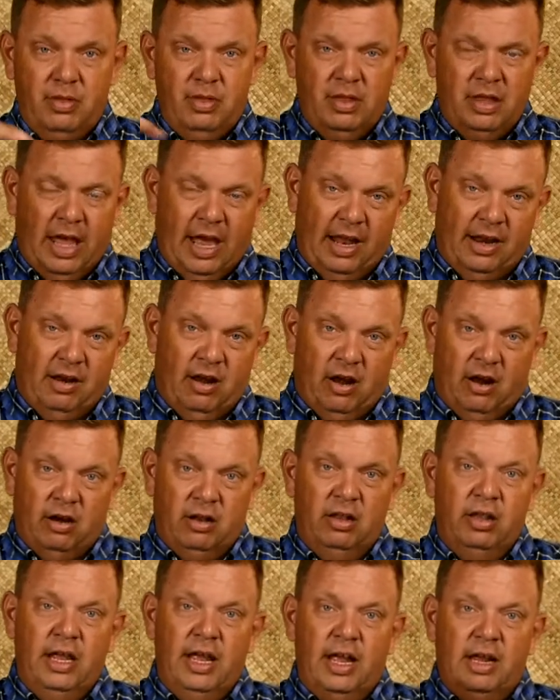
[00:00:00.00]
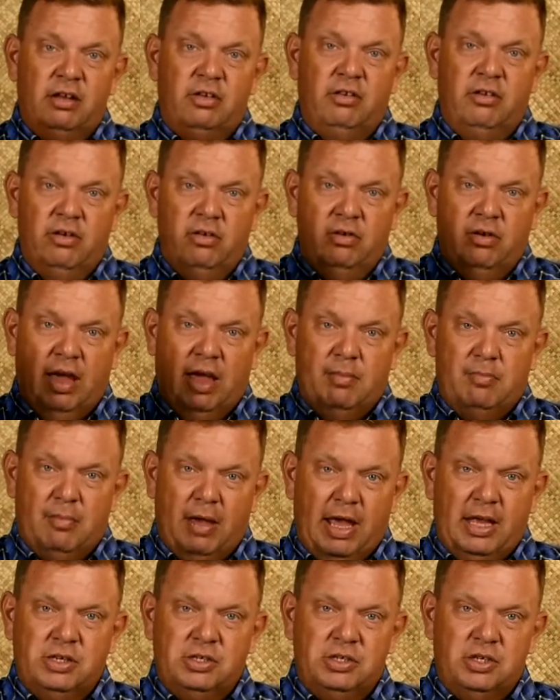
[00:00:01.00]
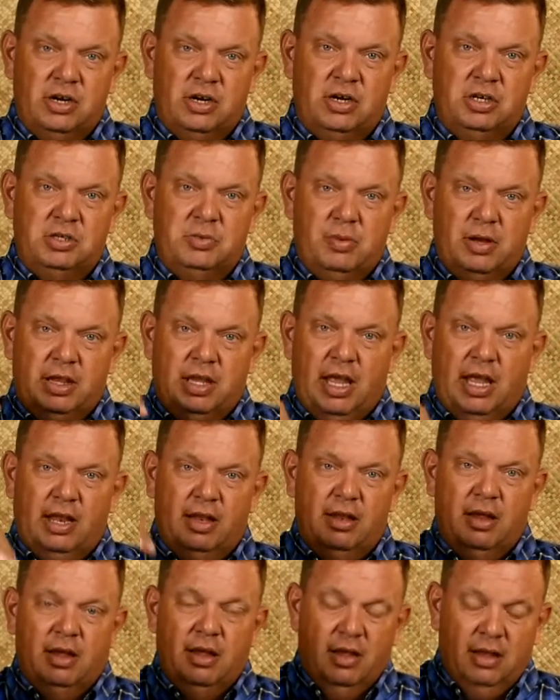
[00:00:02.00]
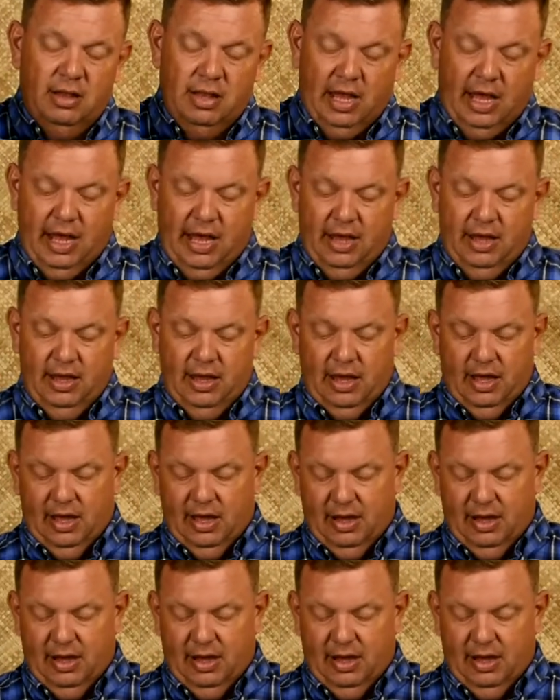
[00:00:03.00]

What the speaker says: that are linked to a main church, but then they